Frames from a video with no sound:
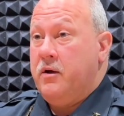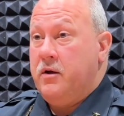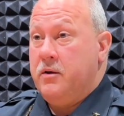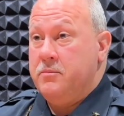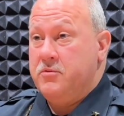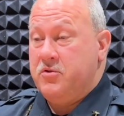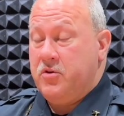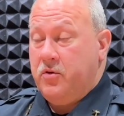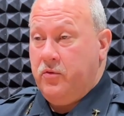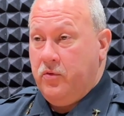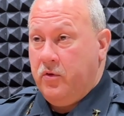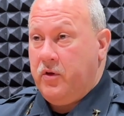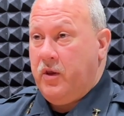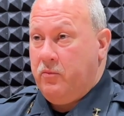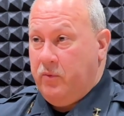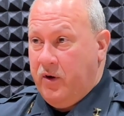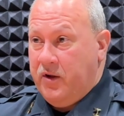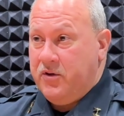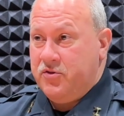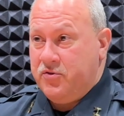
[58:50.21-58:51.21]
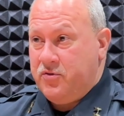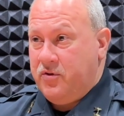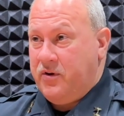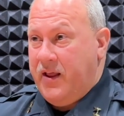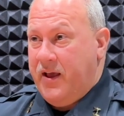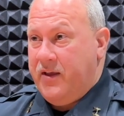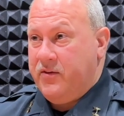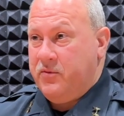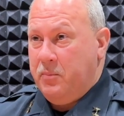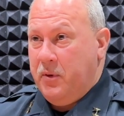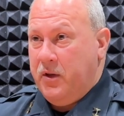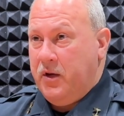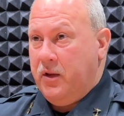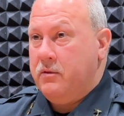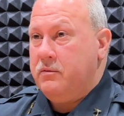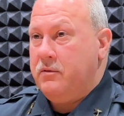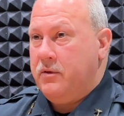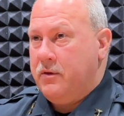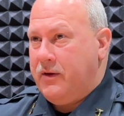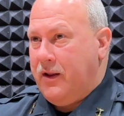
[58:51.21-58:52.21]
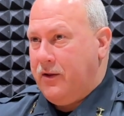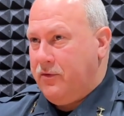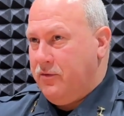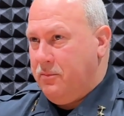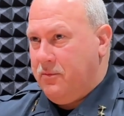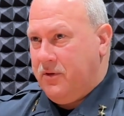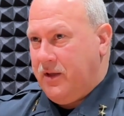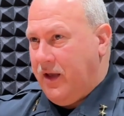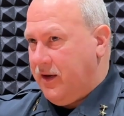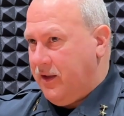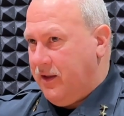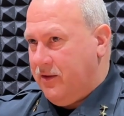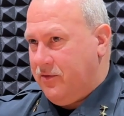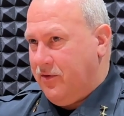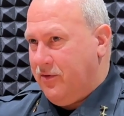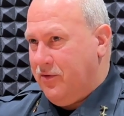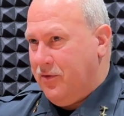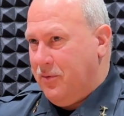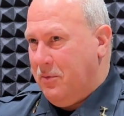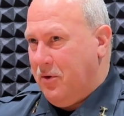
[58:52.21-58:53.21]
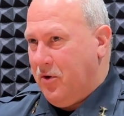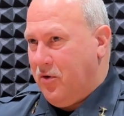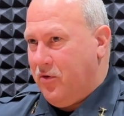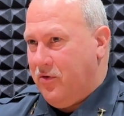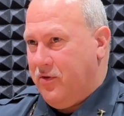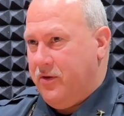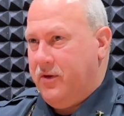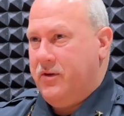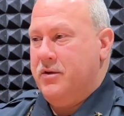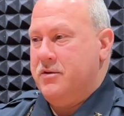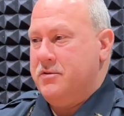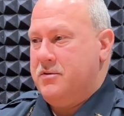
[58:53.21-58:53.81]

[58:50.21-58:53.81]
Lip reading: So you can register last minute. Now you've got to get there a little bit early because